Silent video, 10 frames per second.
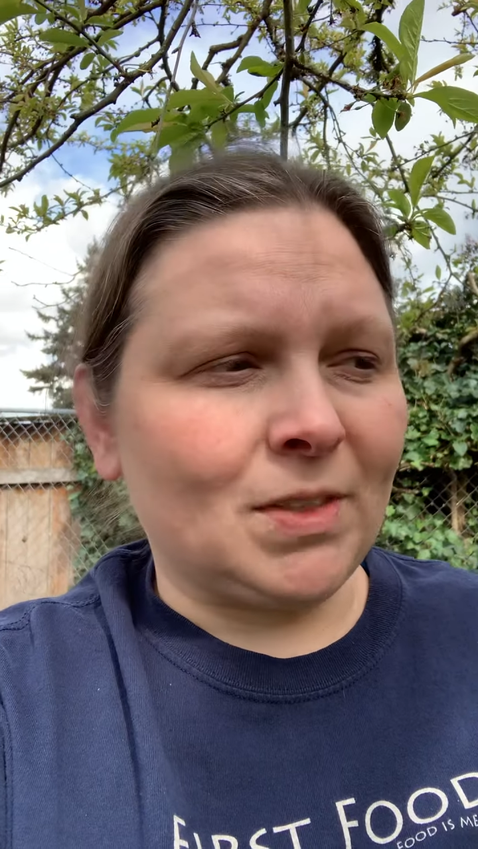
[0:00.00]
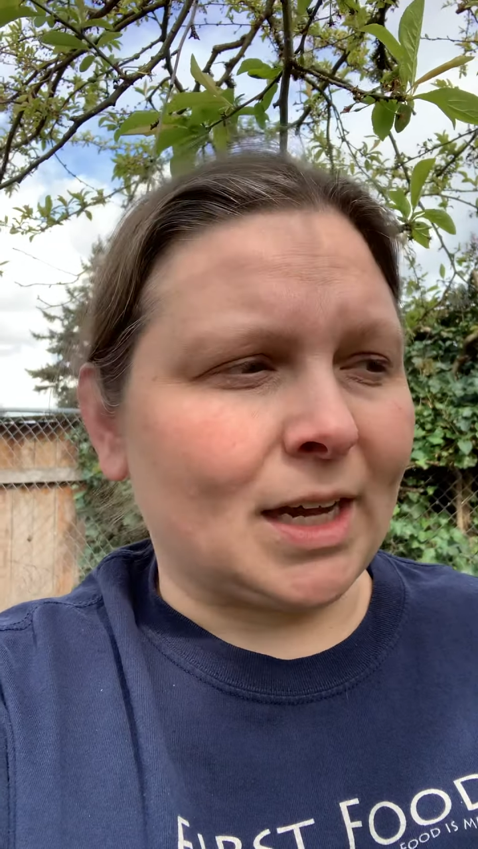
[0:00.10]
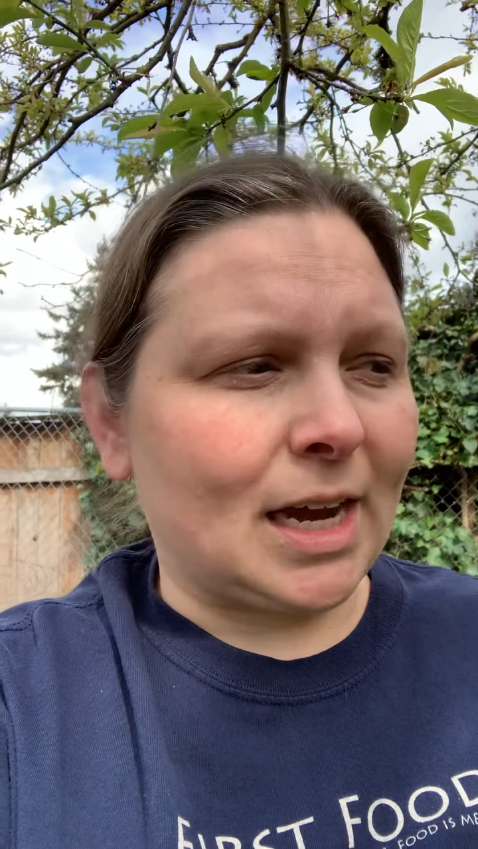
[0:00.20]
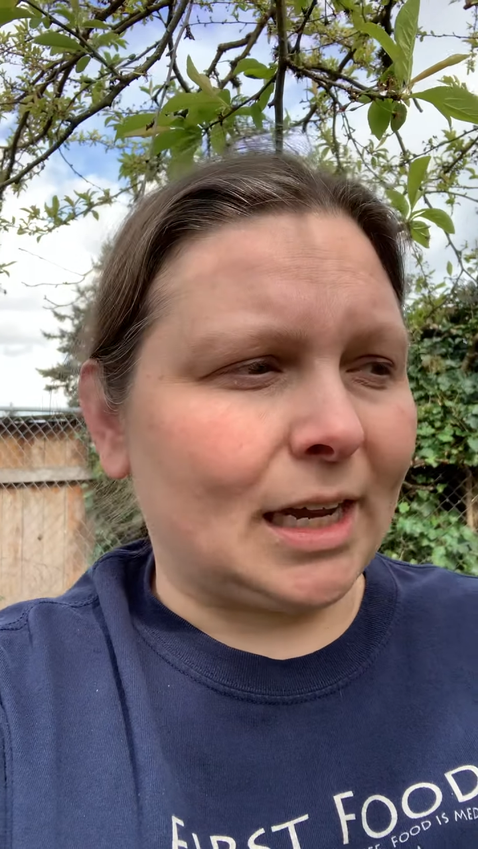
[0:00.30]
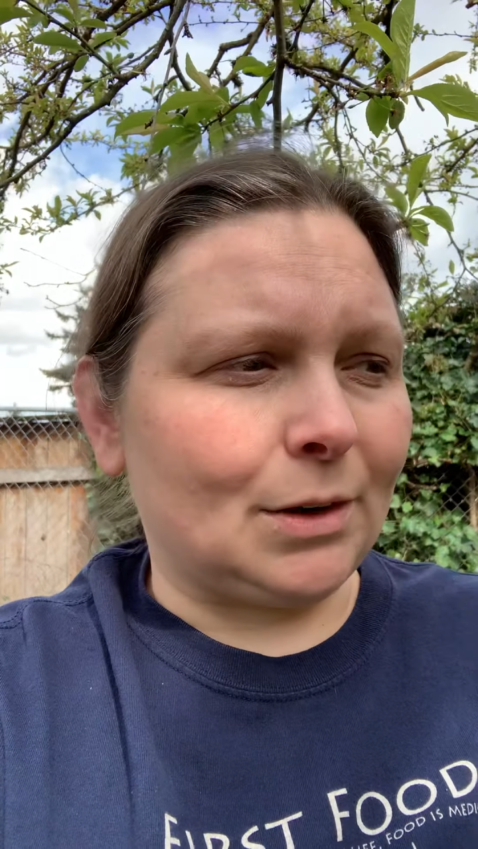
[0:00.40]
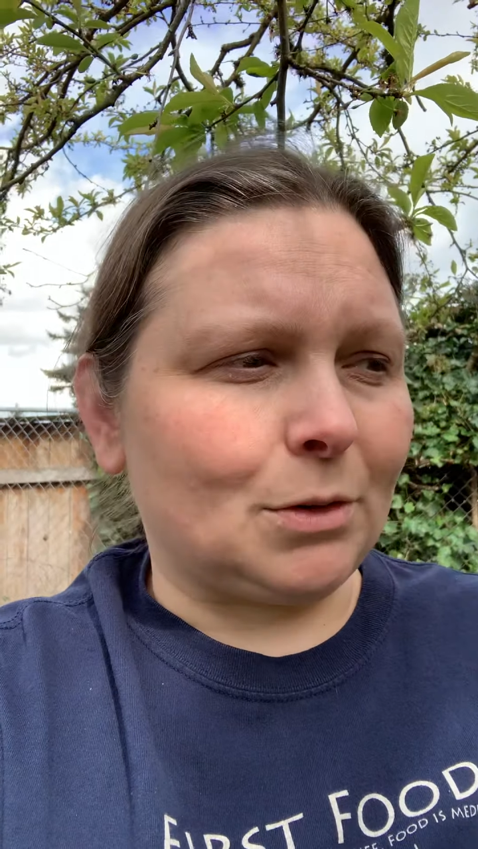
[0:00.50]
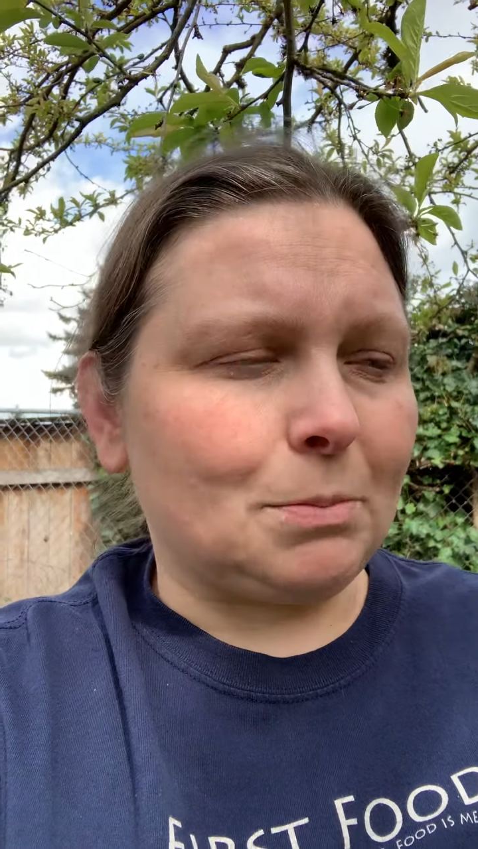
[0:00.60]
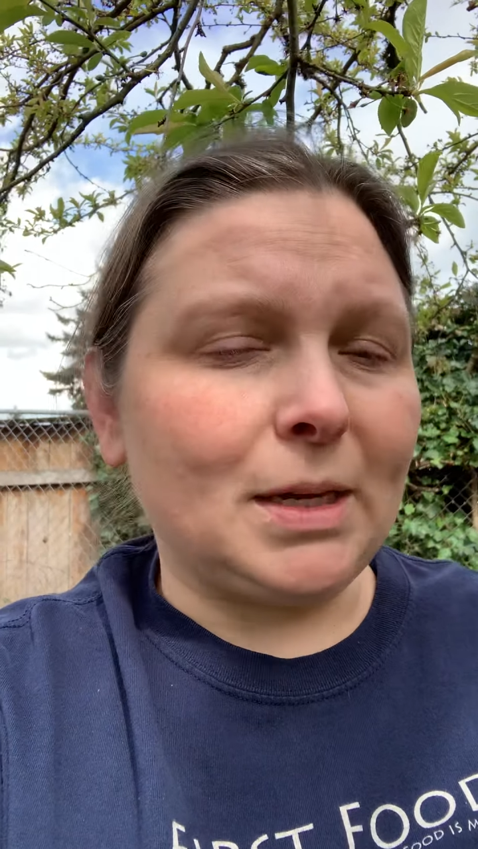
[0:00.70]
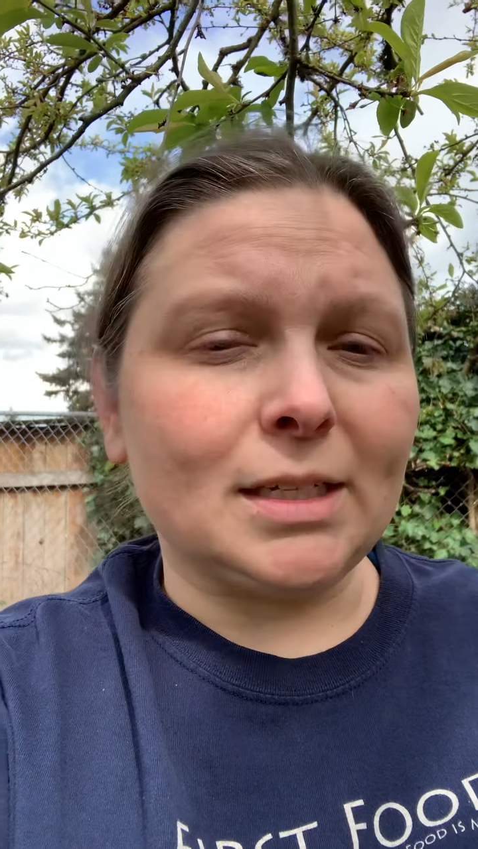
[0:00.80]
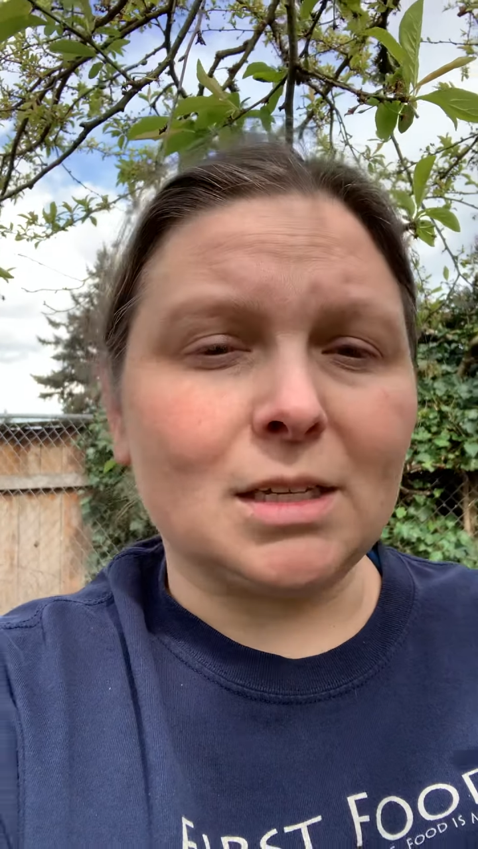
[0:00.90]
that kind of
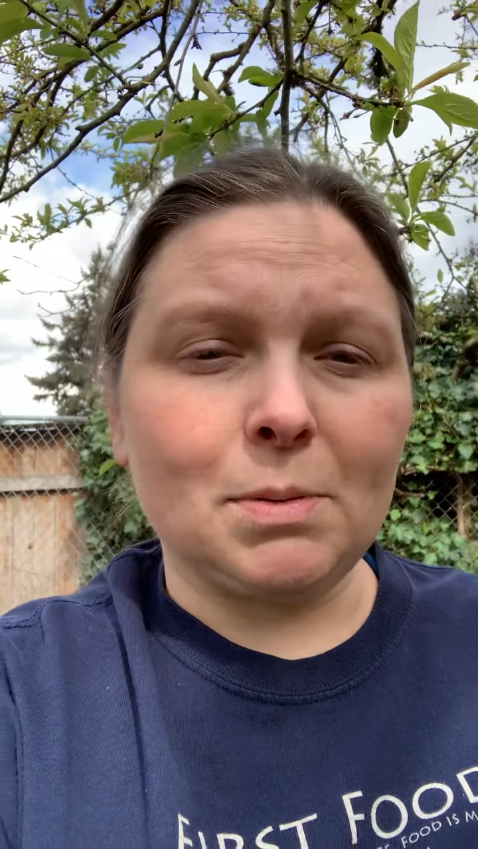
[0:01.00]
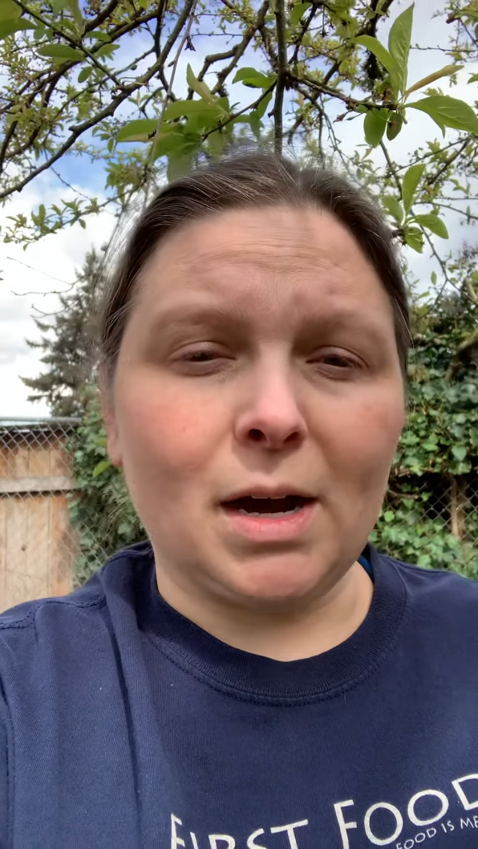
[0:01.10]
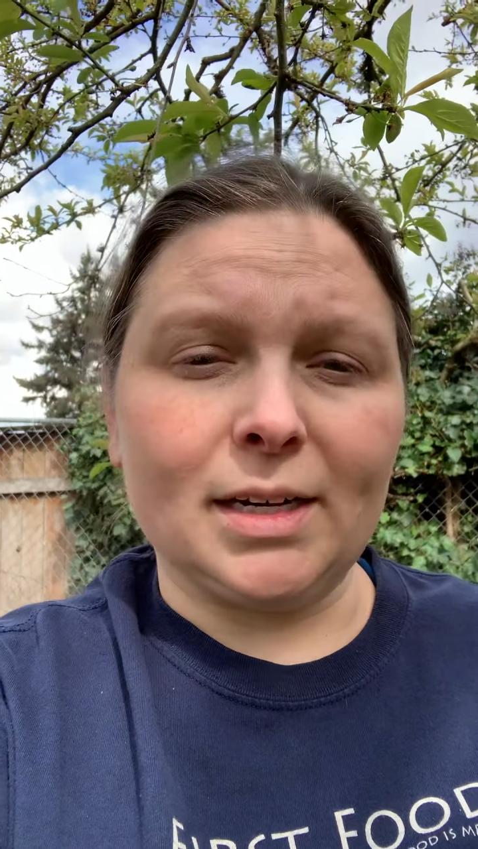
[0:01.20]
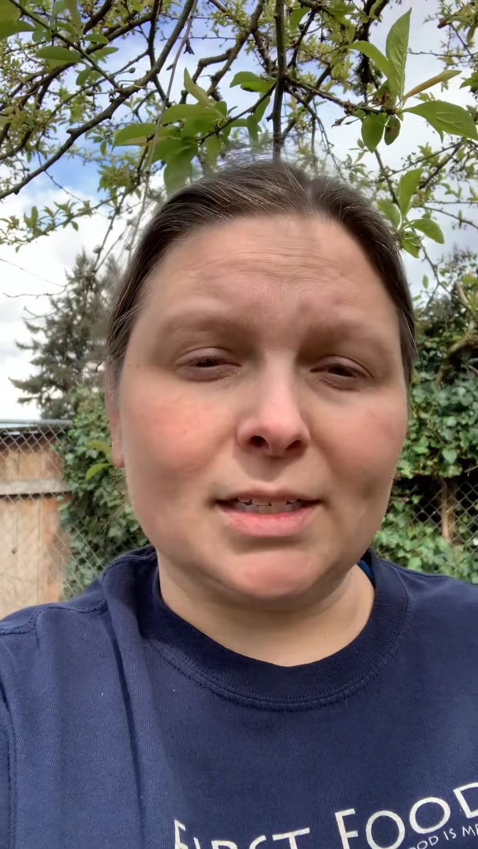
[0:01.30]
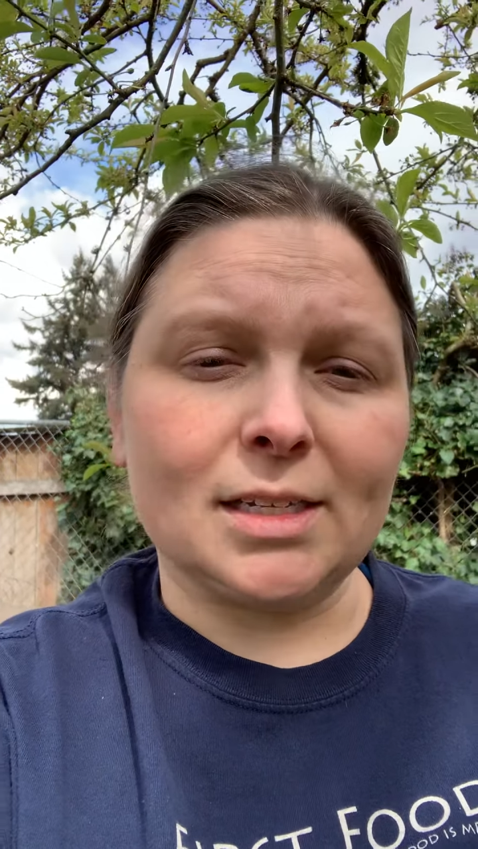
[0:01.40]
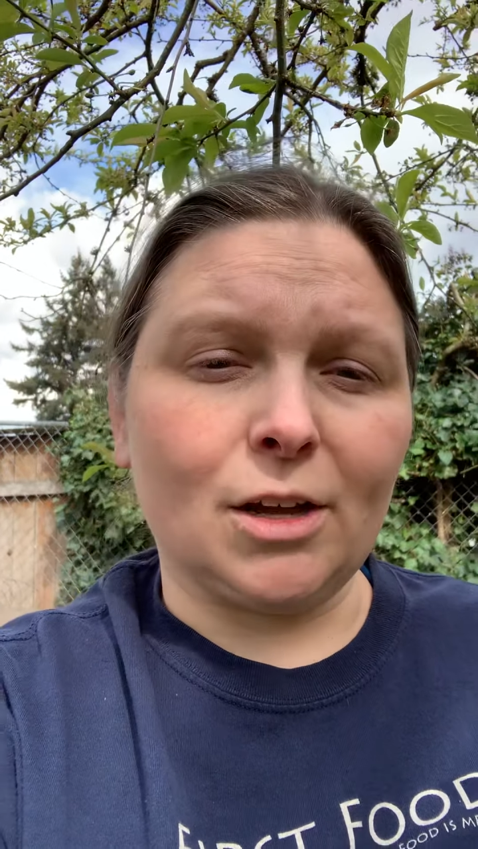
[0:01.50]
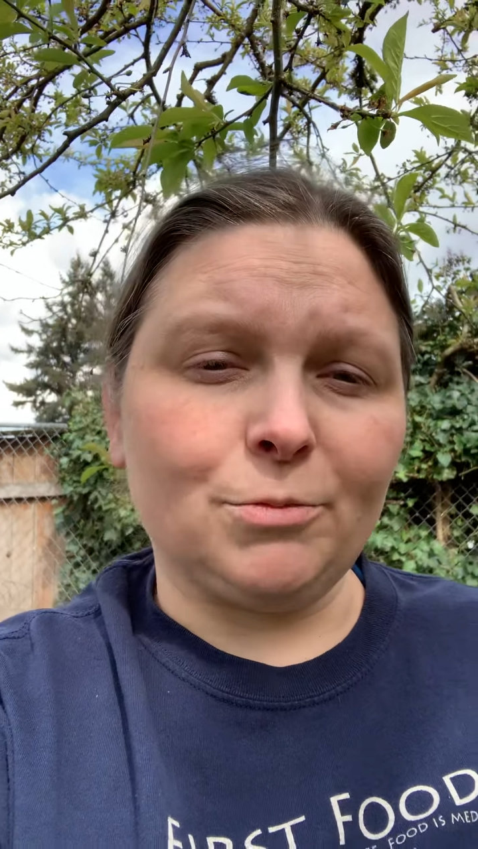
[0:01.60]
repeats upon itself